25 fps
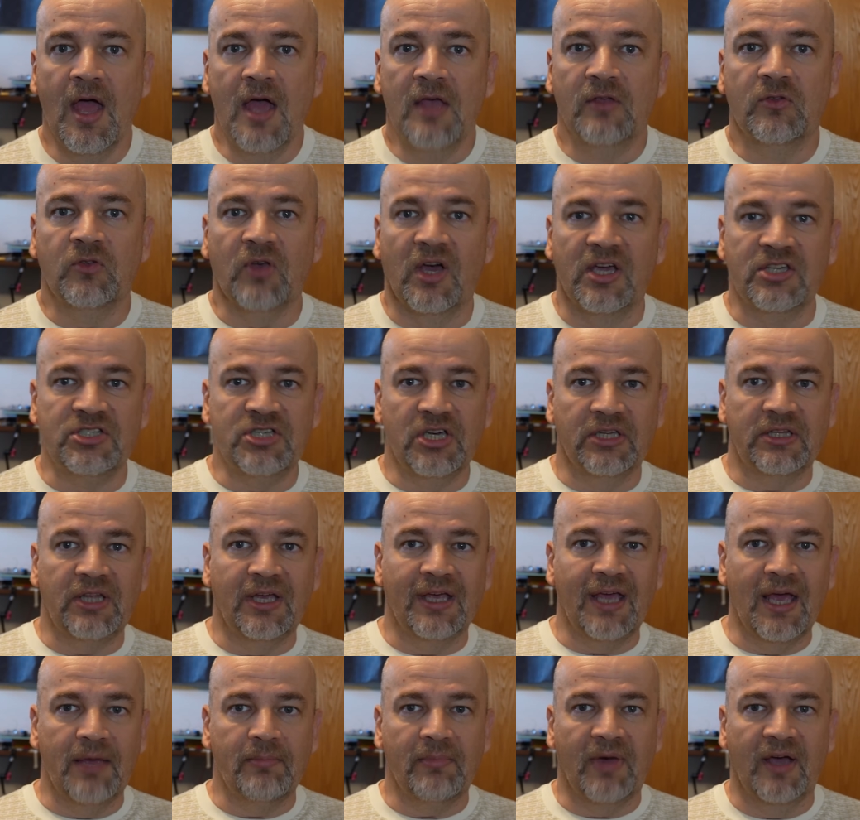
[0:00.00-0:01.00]
So I checked
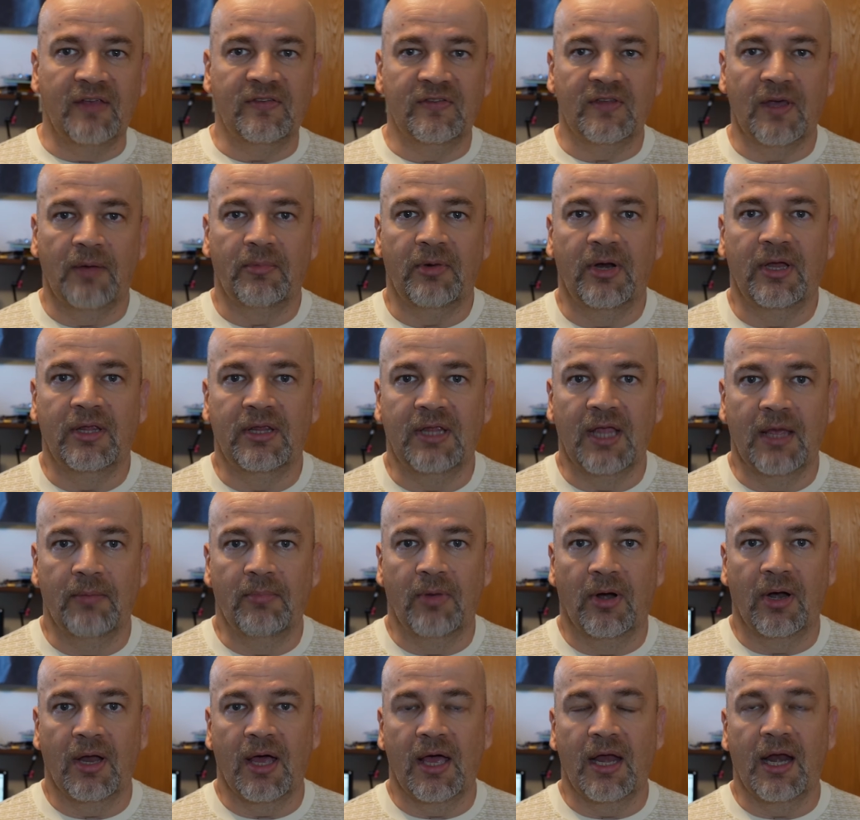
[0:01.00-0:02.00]
again my summary
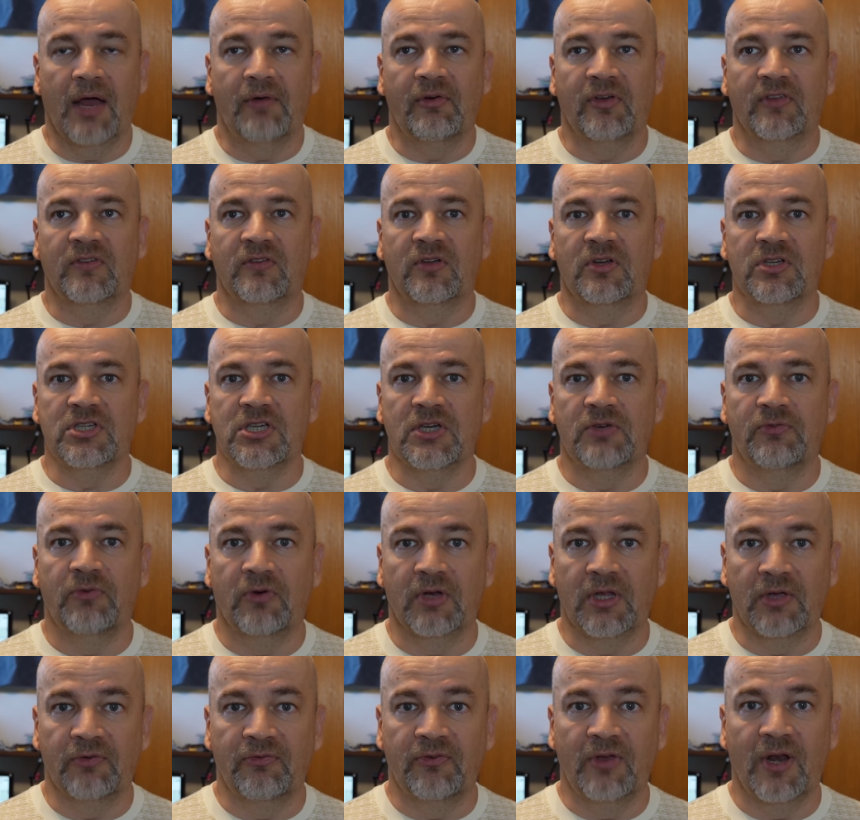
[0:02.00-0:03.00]
table and I was searching
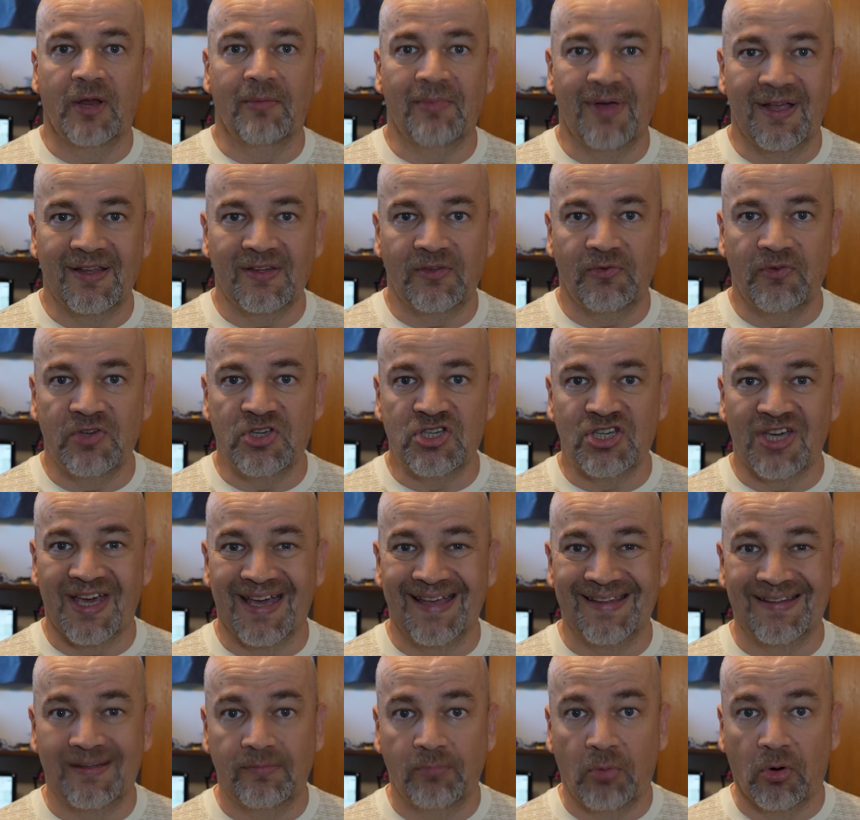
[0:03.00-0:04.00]
for the filaments which
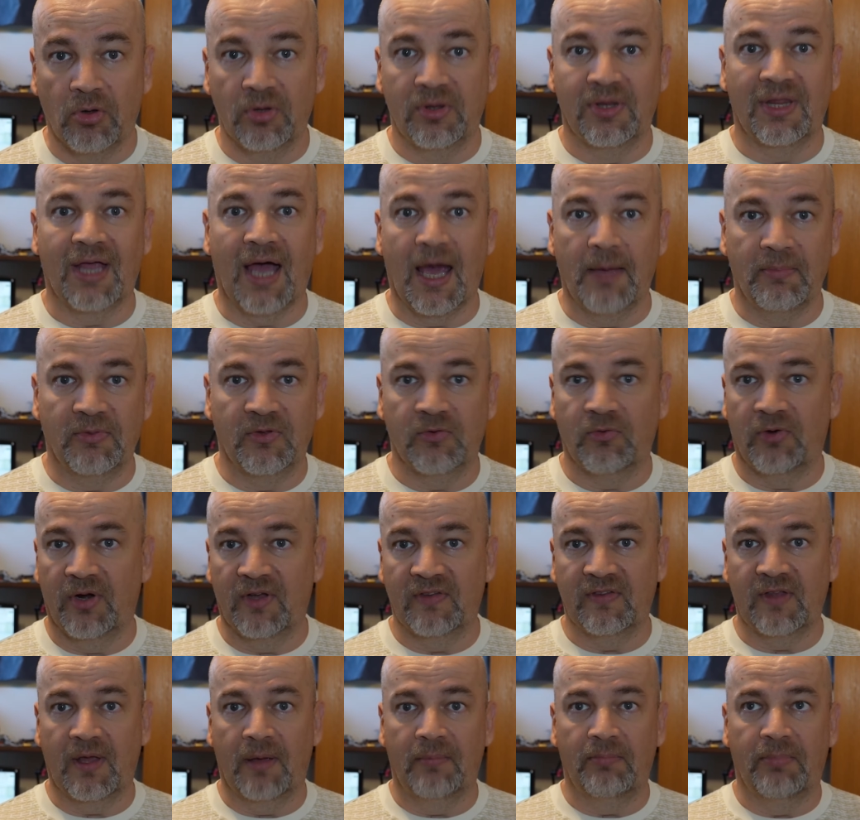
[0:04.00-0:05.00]
has both types. For
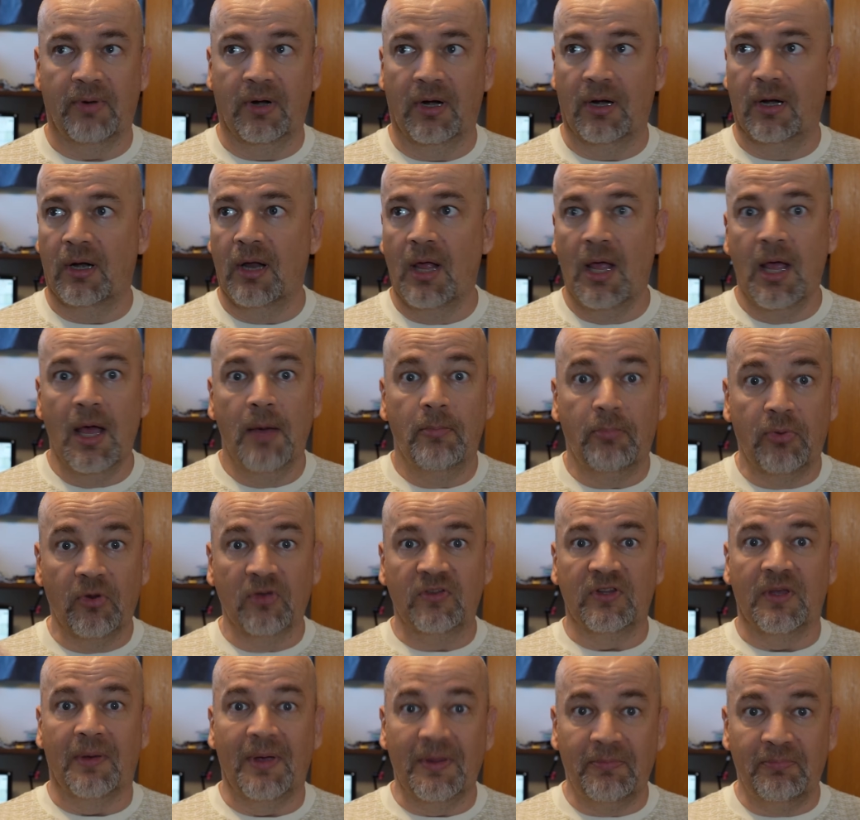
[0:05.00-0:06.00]
example,
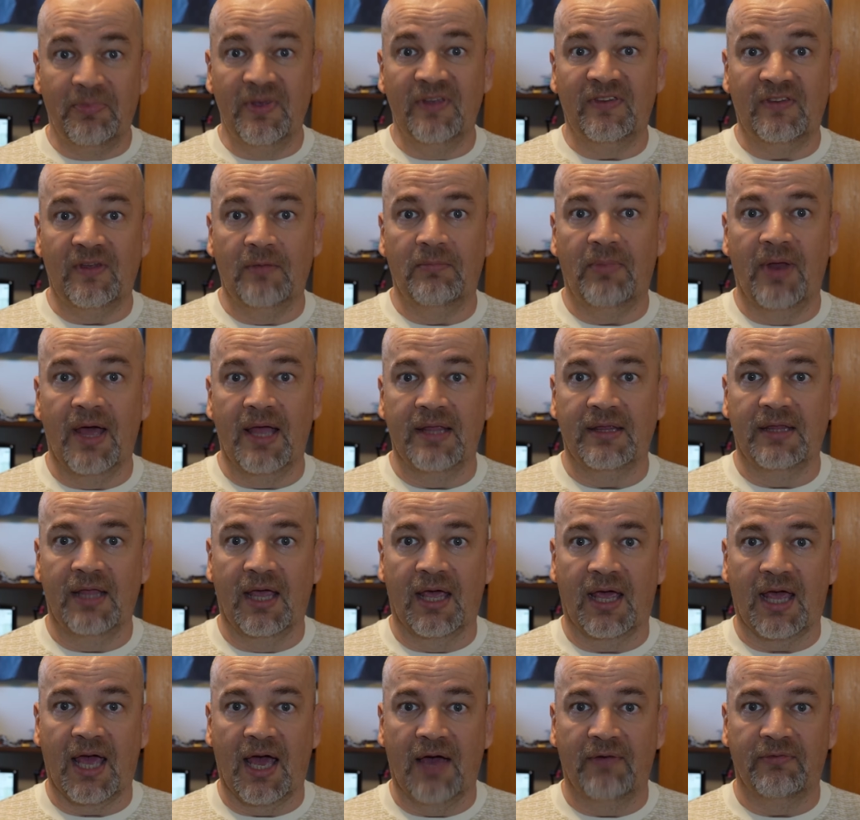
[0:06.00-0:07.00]
Prusament PC Blend,
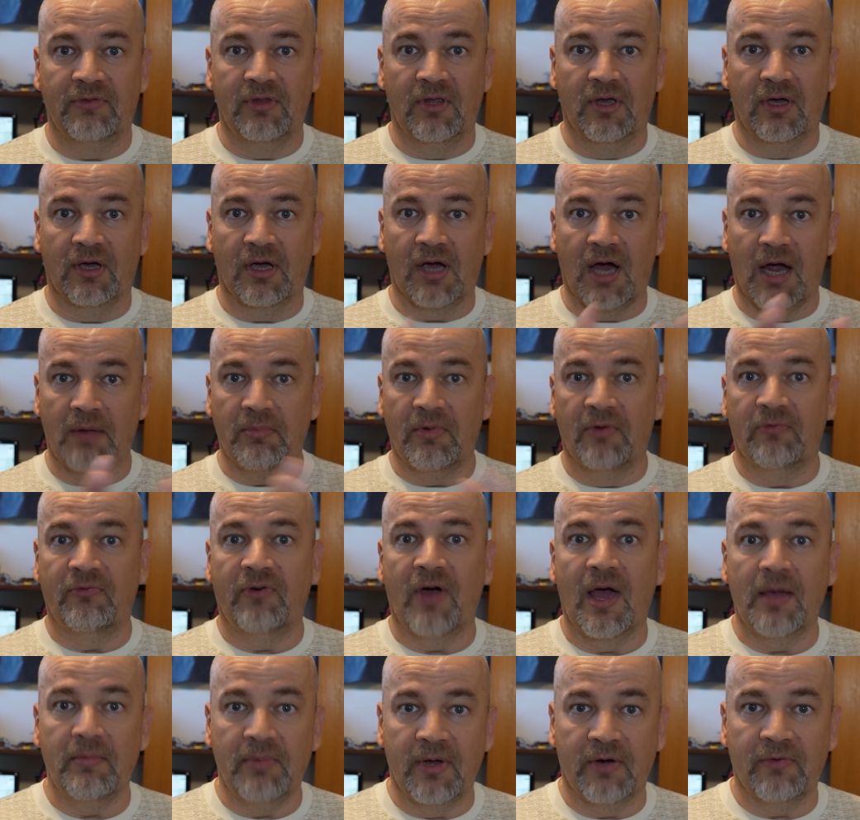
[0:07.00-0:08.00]
they have the carbon
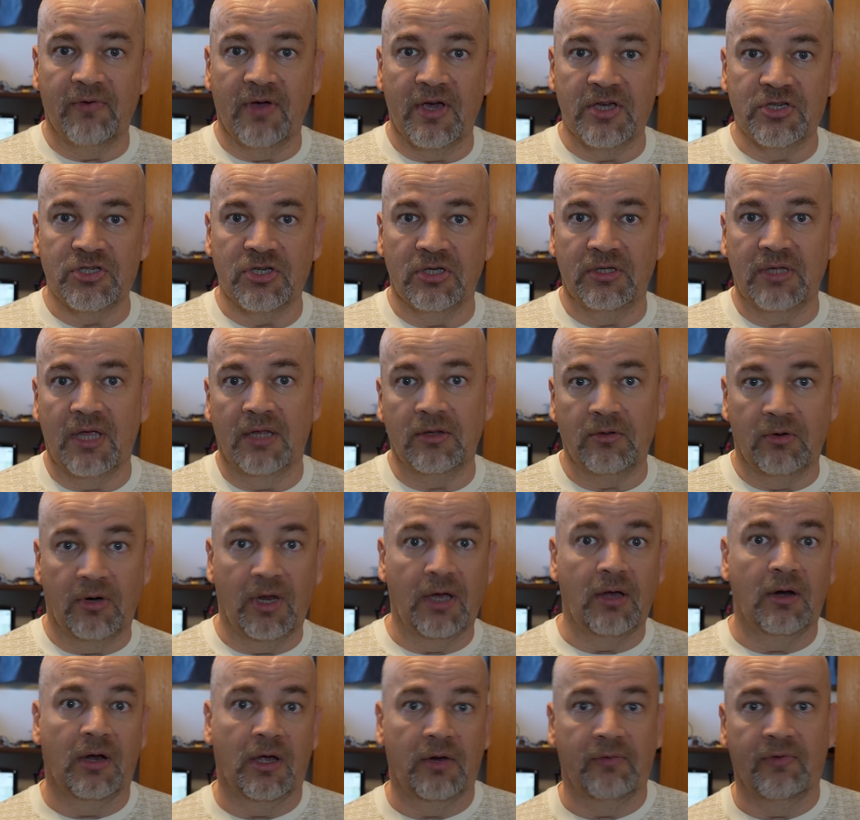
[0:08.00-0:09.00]
fiber version and the
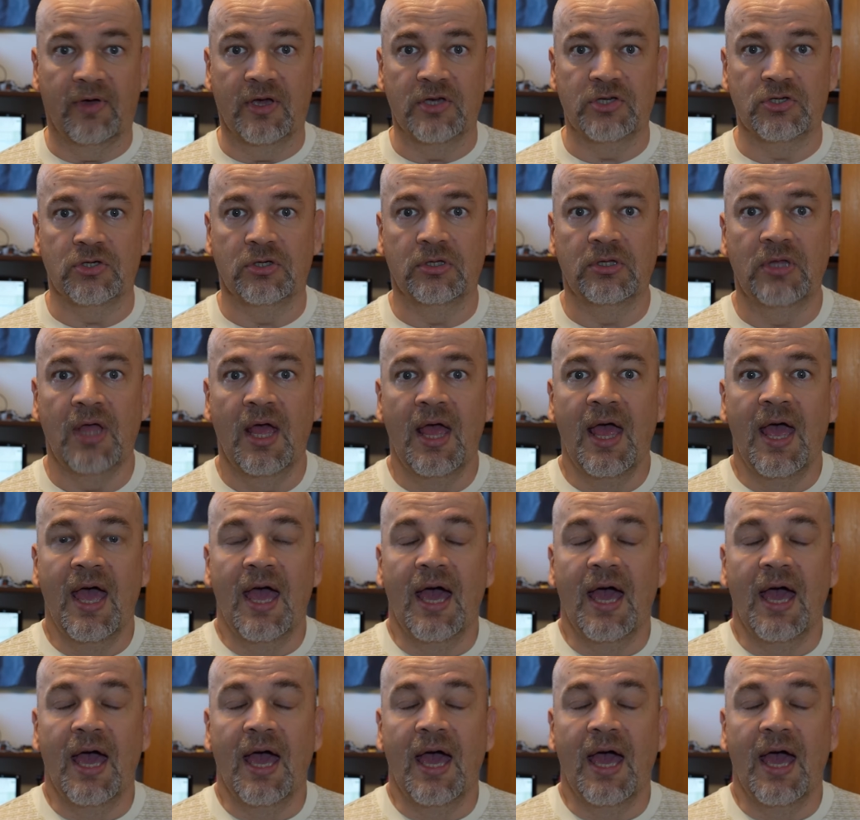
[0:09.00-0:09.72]
regular version.